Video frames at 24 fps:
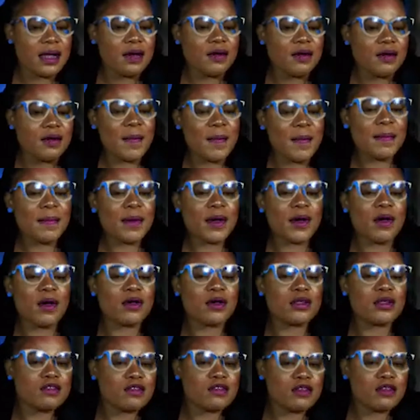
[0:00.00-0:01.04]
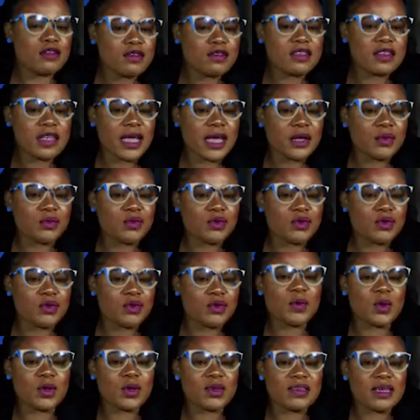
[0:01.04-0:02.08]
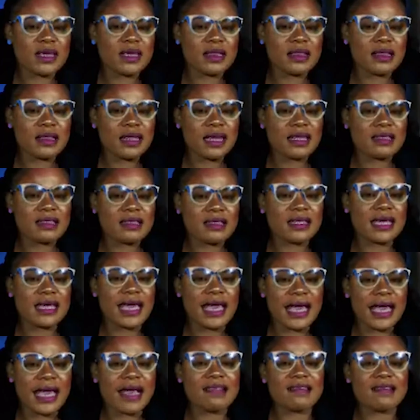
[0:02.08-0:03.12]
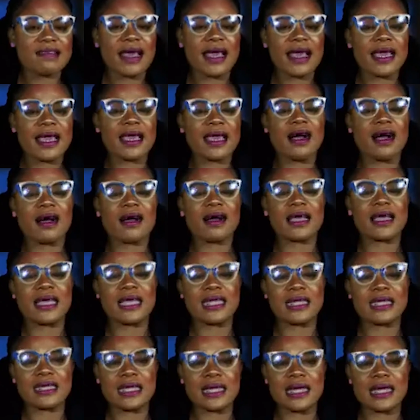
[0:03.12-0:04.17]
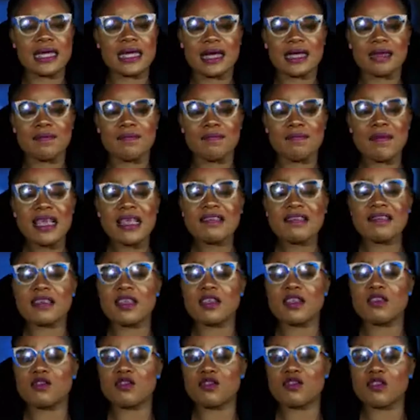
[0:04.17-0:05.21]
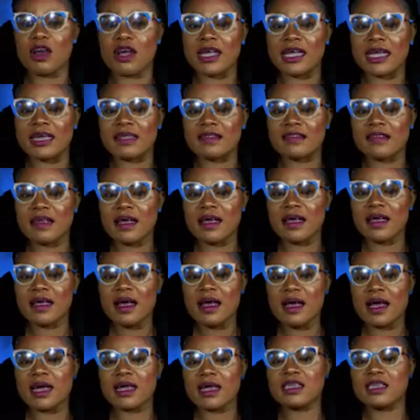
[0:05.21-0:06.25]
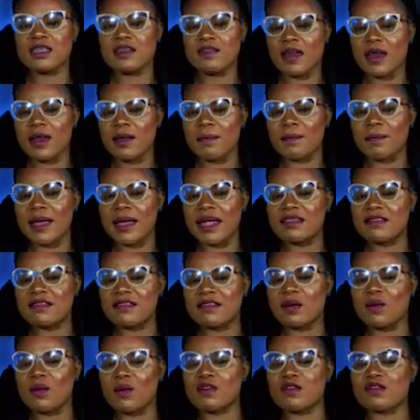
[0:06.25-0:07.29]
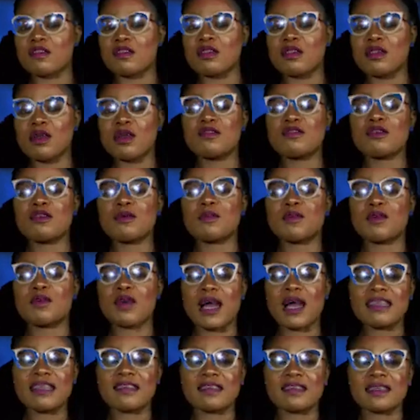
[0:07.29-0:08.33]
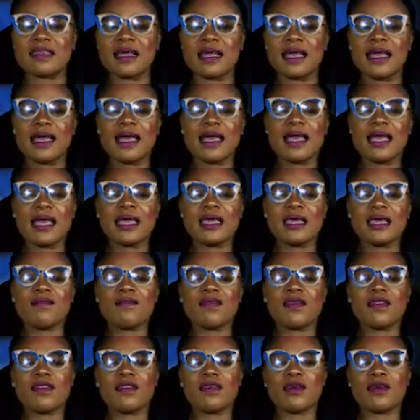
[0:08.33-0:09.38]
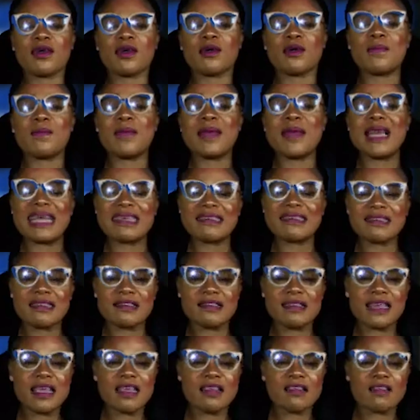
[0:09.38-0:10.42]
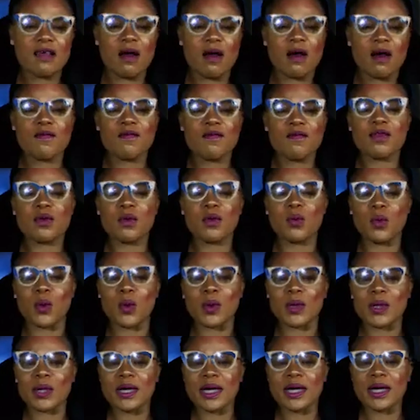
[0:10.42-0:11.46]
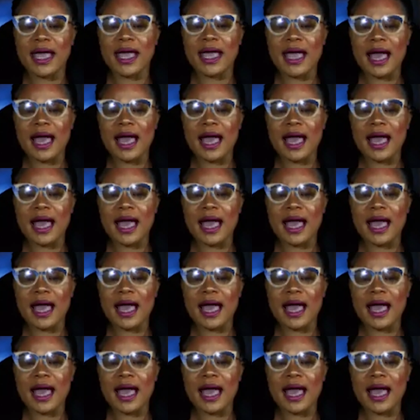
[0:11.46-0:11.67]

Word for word: Remember on Tuesday, we reported that the ASA IED had missed its target, a development that was not surprising given the complexities of the war